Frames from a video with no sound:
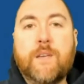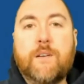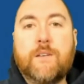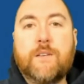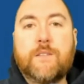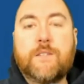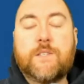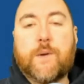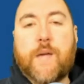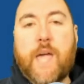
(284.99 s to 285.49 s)

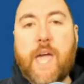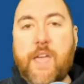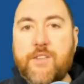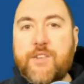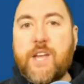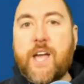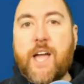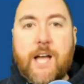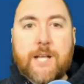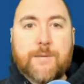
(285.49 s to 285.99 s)
So
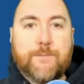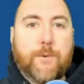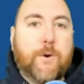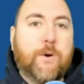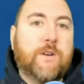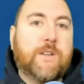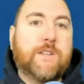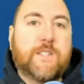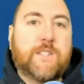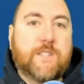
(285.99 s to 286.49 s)
KJ
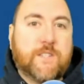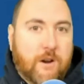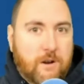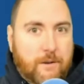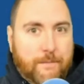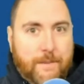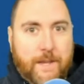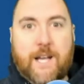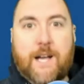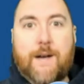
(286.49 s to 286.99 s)
Osborne is starting
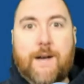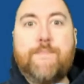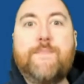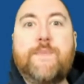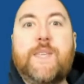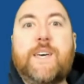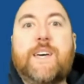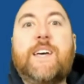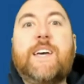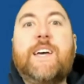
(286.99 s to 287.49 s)
to
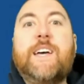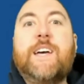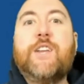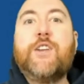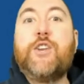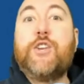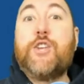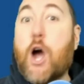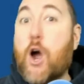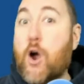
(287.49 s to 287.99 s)
become the
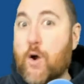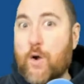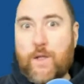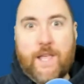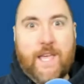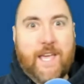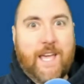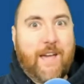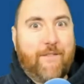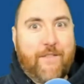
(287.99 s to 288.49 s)

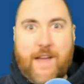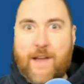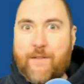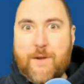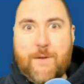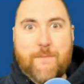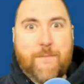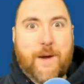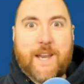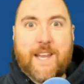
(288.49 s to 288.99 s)
darling of
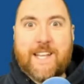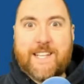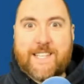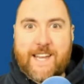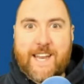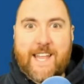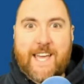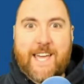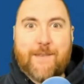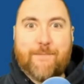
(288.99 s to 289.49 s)
everybody
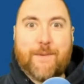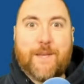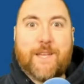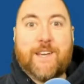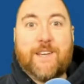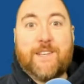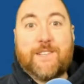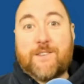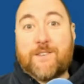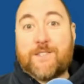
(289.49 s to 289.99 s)
tonight
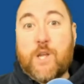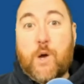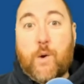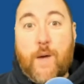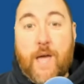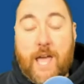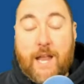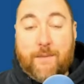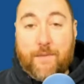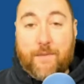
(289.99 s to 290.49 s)
because there's no
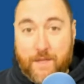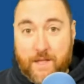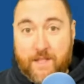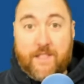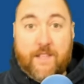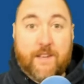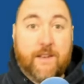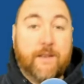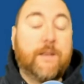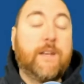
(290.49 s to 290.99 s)
Adam
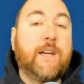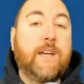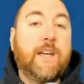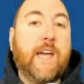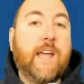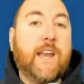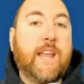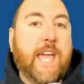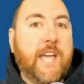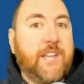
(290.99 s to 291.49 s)
Thielen.
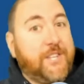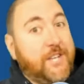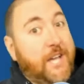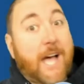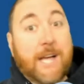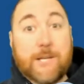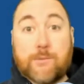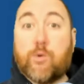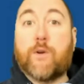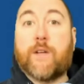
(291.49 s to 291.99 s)
And KJ
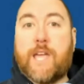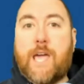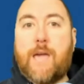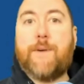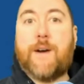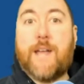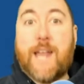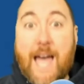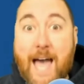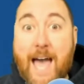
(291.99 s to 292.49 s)
Osborne came
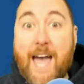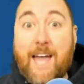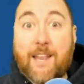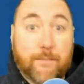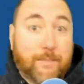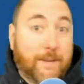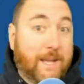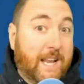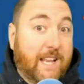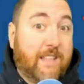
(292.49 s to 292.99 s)
out hot at
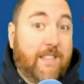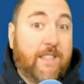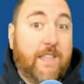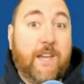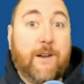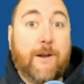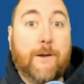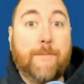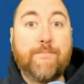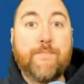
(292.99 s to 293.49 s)
the beginning of the
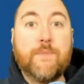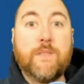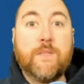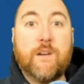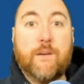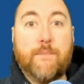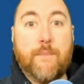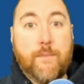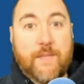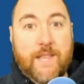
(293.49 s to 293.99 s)
year.
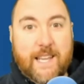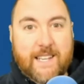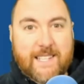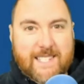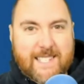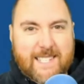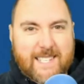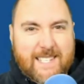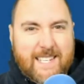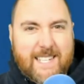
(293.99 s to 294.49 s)
Remember
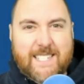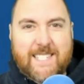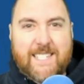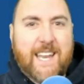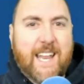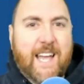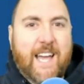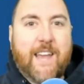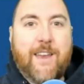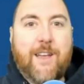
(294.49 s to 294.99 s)
that
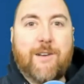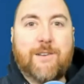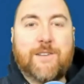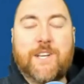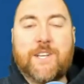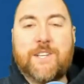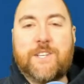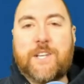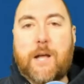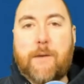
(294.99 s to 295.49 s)
69-yard
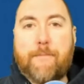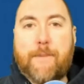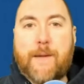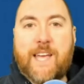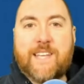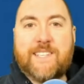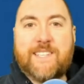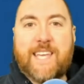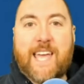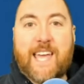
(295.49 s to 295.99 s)
touchdown
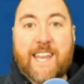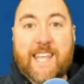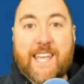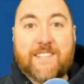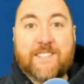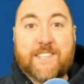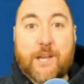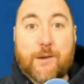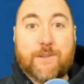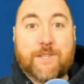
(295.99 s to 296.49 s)
pass he had
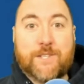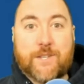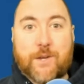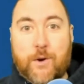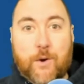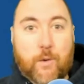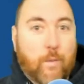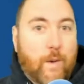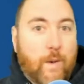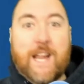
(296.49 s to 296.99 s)
against
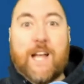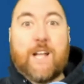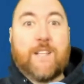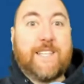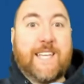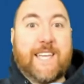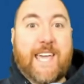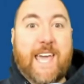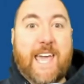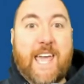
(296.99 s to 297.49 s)
Arizona right
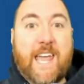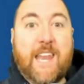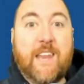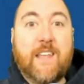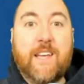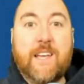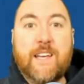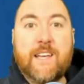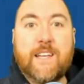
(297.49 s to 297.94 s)
out the gate?